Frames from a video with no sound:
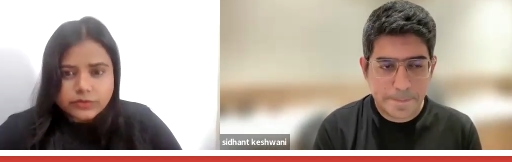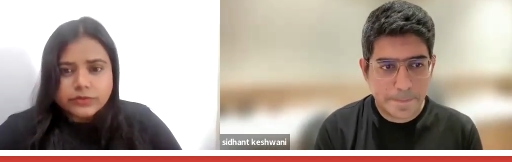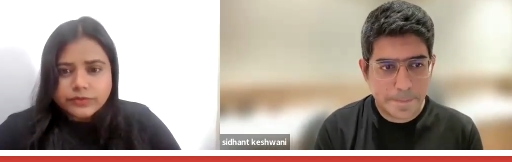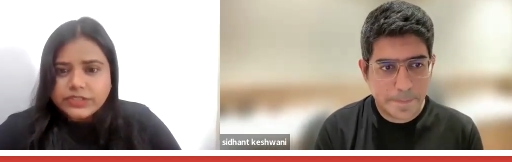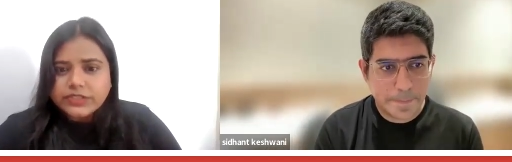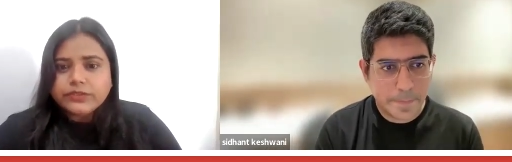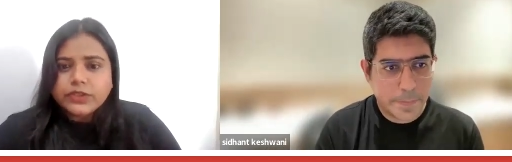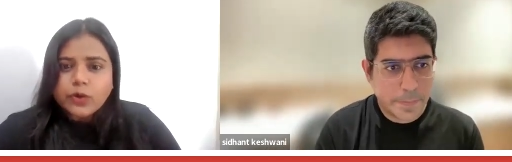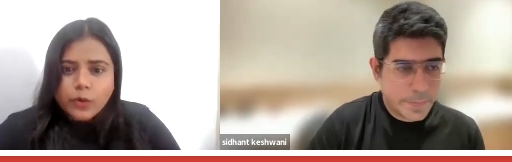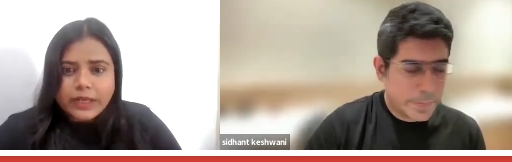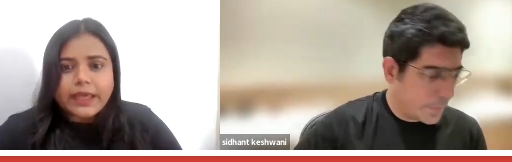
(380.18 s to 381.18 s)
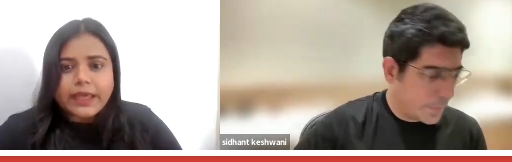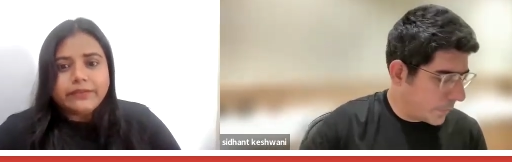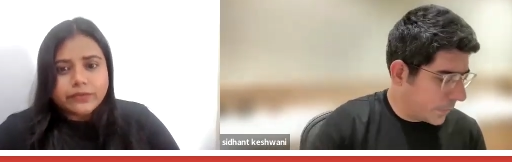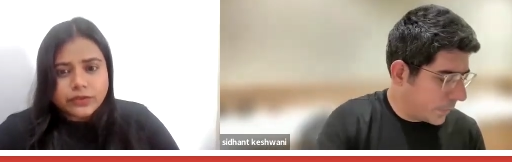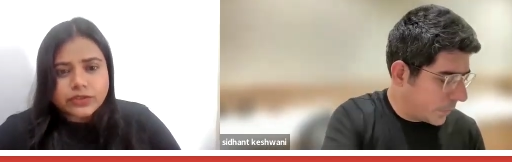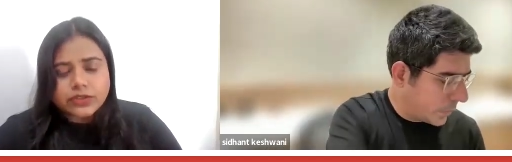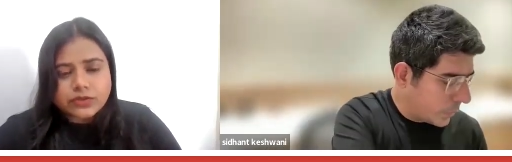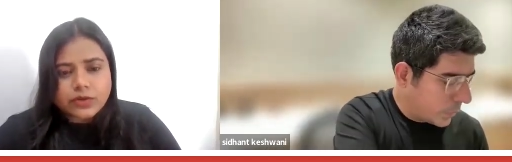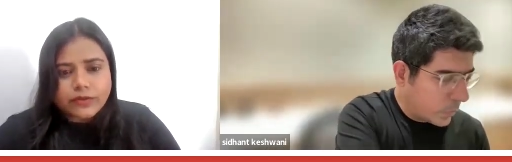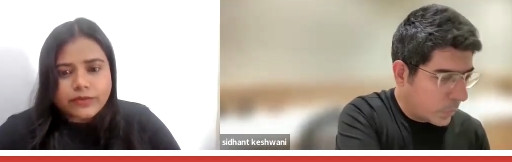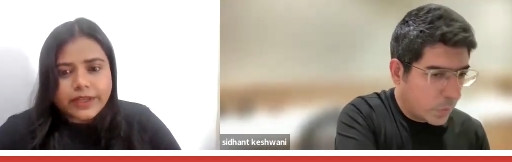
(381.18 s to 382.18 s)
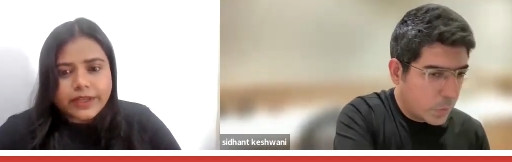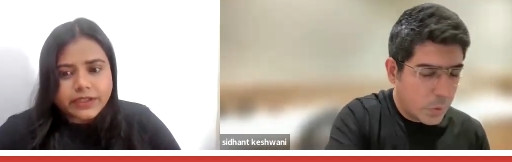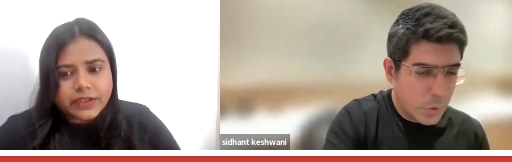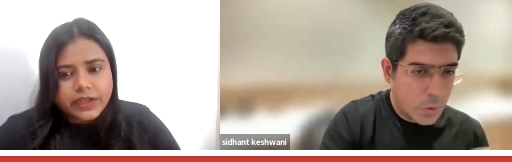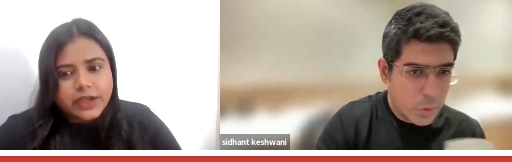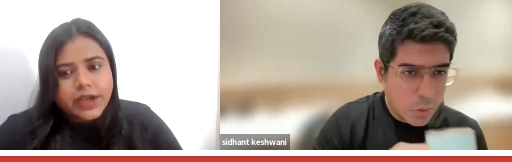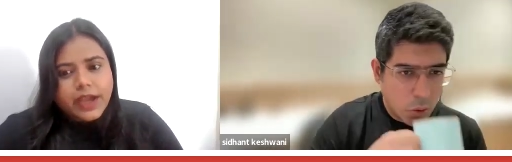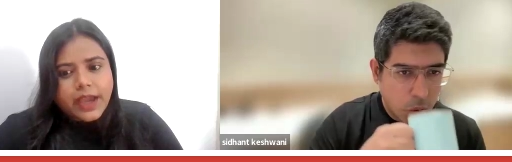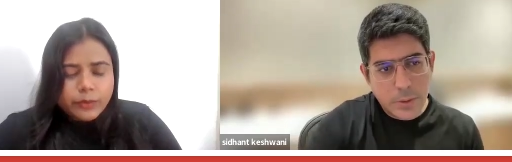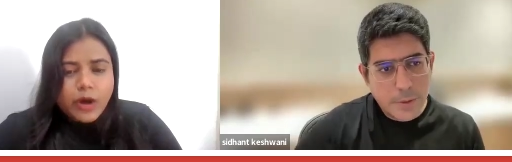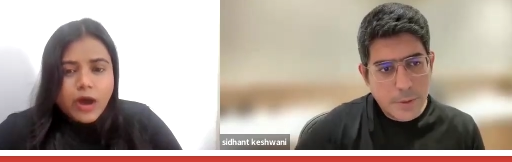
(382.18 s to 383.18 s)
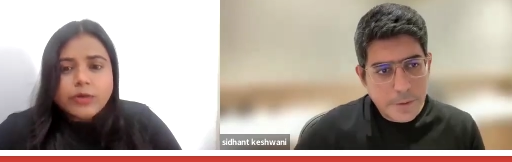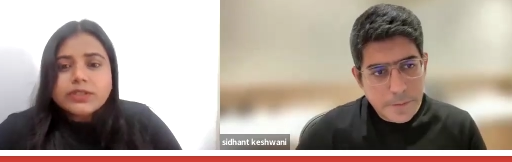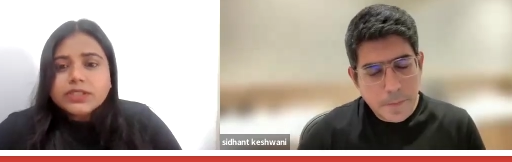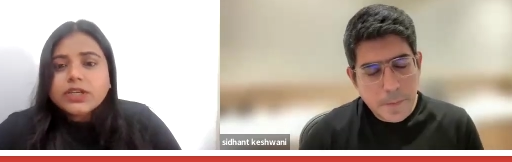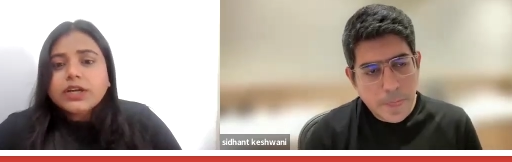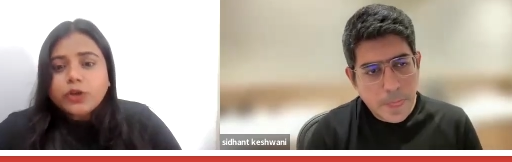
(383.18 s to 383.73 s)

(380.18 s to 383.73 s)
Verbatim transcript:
Speaker 1: uh, you know, vis a vis online versus offline? And how has the